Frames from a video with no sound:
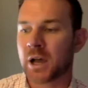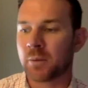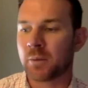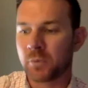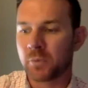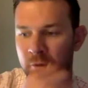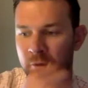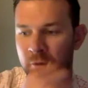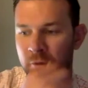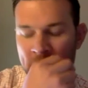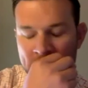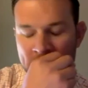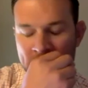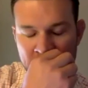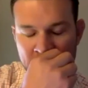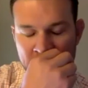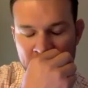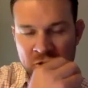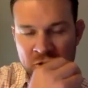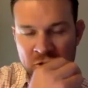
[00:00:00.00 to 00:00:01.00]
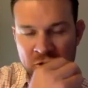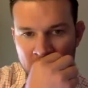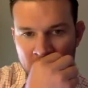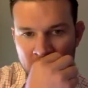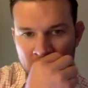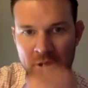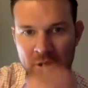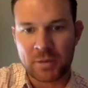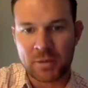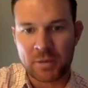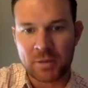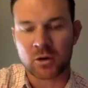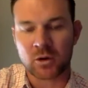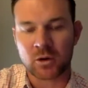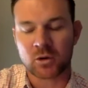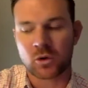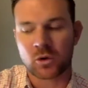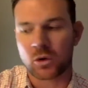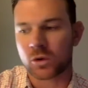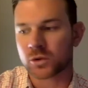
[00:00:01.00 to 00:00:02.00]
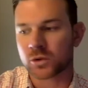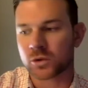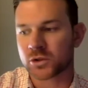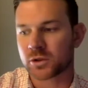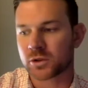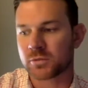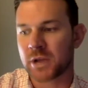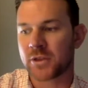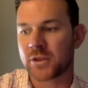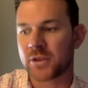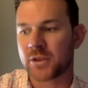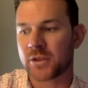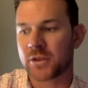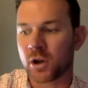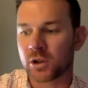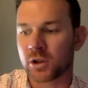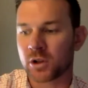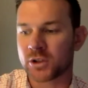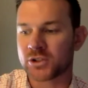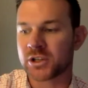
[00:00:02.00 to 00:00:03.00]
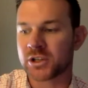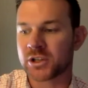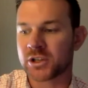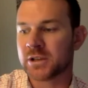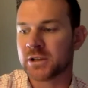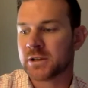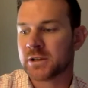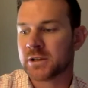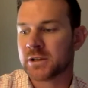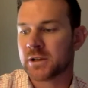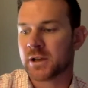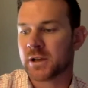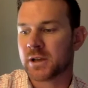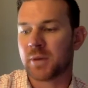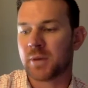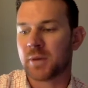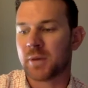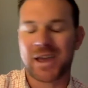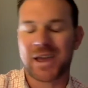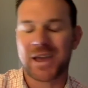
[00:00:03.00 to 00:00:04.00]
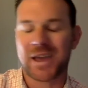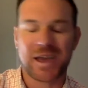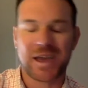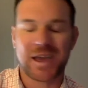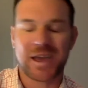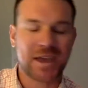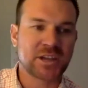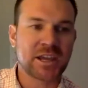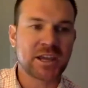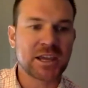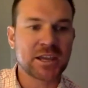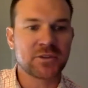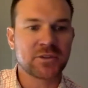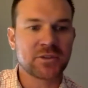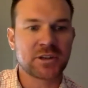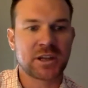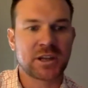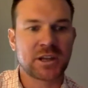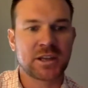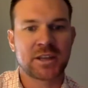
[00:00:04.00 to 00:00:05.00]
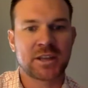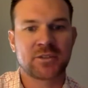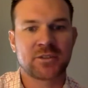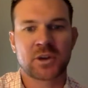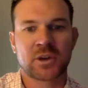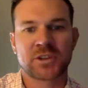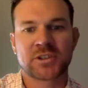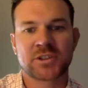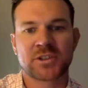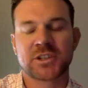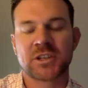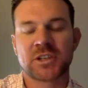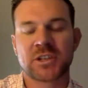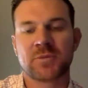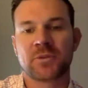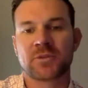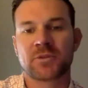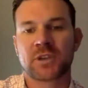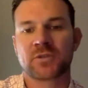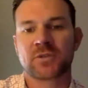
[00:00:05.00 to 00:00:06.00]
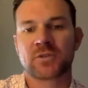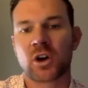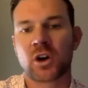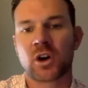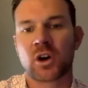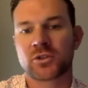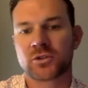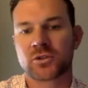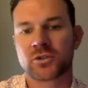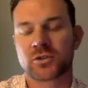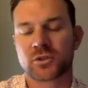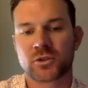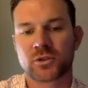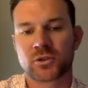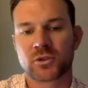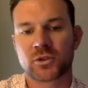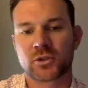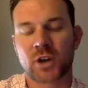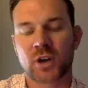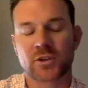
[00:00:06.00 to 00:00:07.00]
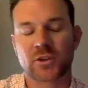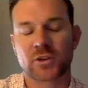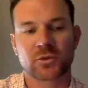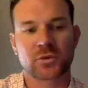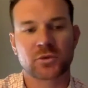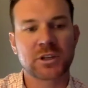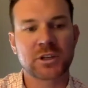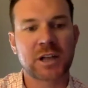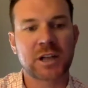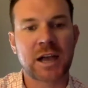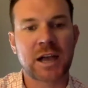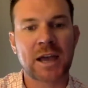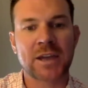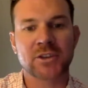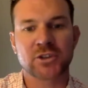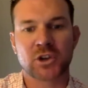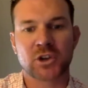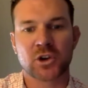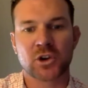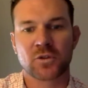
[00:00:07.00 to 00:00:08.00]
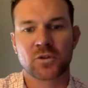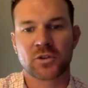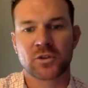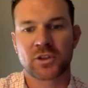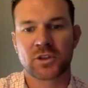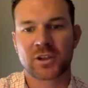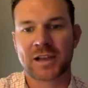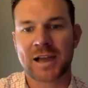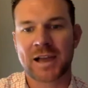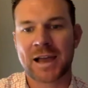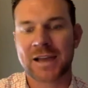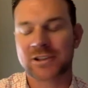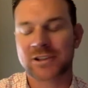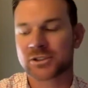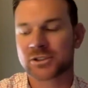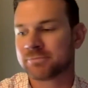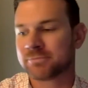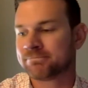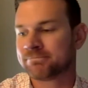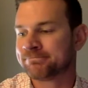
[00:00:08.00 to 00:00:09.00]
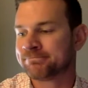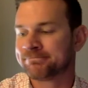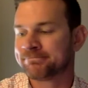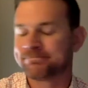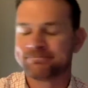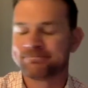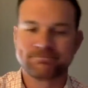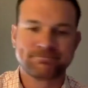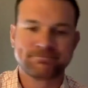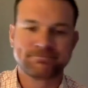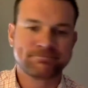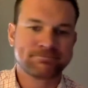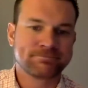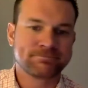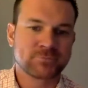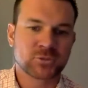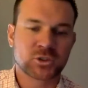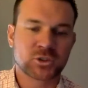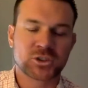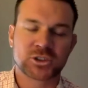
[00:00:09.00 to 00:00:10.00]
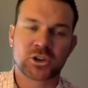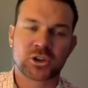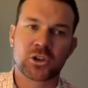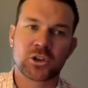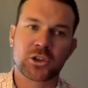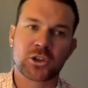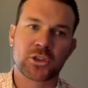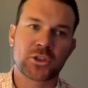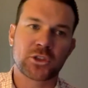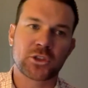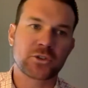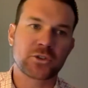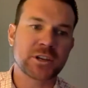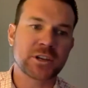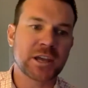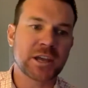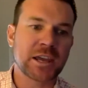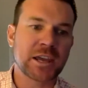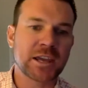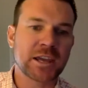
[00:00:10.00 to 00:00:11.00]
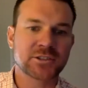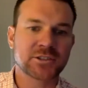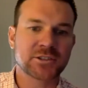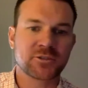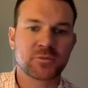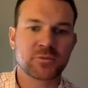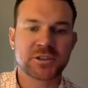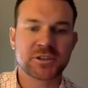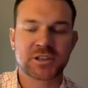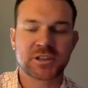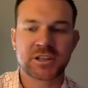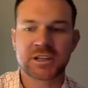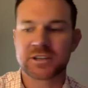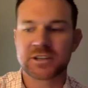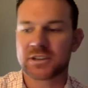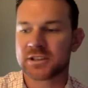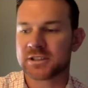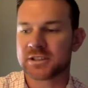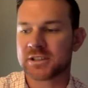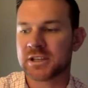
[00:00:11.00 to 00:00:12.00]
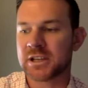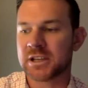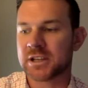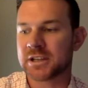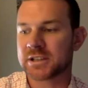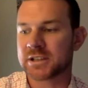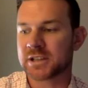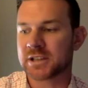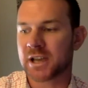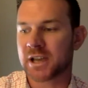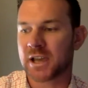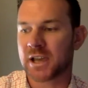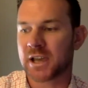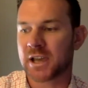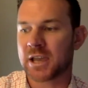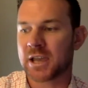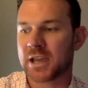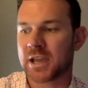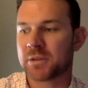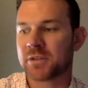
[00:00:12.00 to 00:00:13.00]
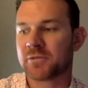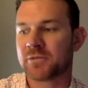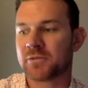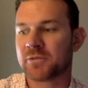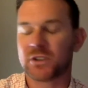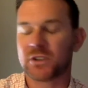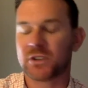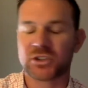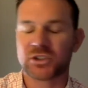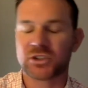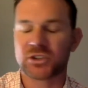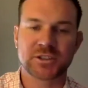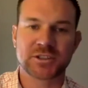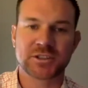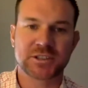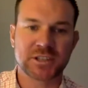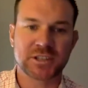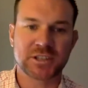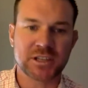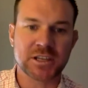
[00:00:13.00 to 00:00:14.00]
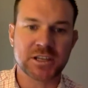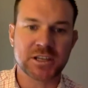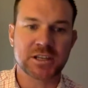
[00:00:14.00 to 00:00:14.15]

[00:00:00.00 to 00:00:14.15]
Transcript: Then talk a bit about culture and methodology. As Dave and the rest of the team have got to realize over the last, let's call it 30 days of me sitting in the seat, is I am an efficiency